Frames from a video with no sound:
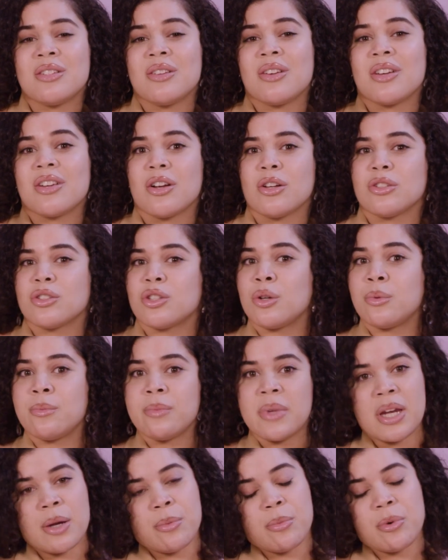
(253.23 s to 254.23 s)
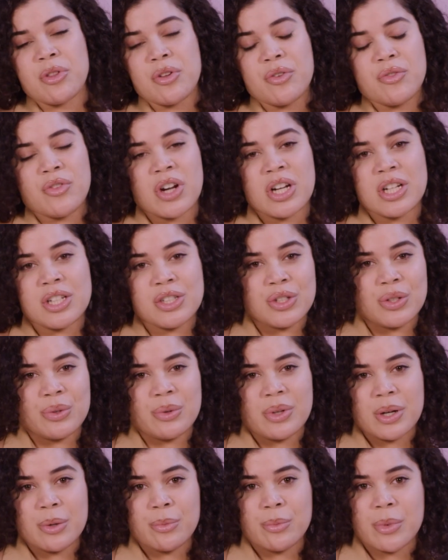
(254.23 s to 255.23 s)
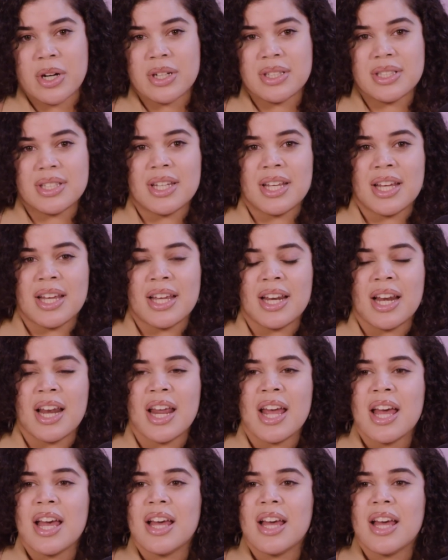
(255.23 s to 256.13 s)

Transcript: You can also meet up with a friend and do it in person